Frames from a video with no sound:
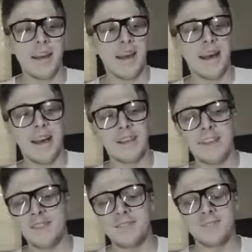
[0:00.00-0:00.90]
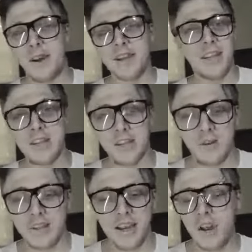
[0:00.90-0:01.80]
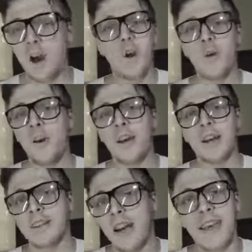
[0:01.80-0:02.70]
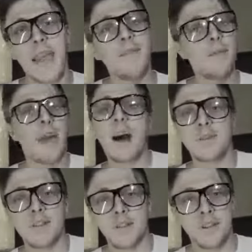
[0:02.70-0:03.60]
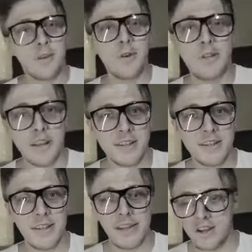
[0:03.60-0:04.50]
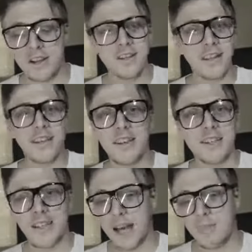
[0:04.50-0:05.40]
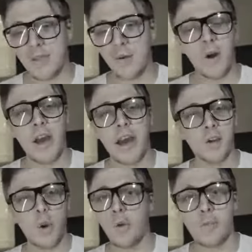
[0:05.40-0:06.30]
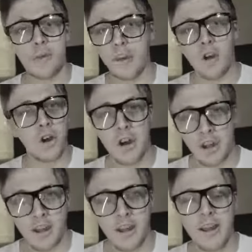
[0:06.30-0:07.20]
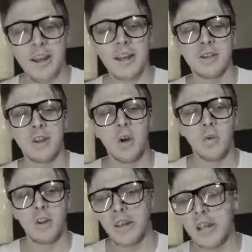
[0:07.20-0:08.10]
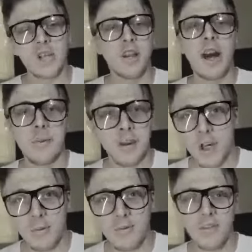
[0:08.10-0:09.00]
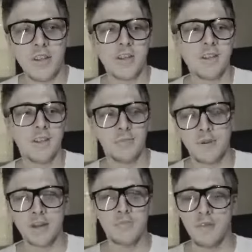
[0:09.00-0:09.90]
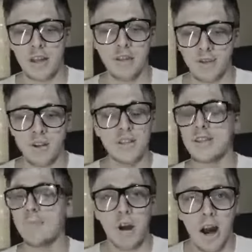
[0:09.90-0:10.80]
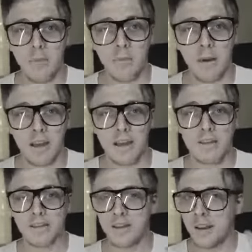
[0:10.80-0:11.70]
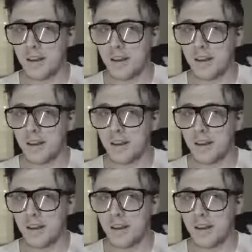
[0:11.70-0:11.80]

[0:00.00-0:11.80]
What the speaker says: My teacher was like, no, because I gave him the option to do this. He just did the assignment the way I told him he could. So he should not be in trouble for this. And the principal's like, look, this is a problem. Like, he's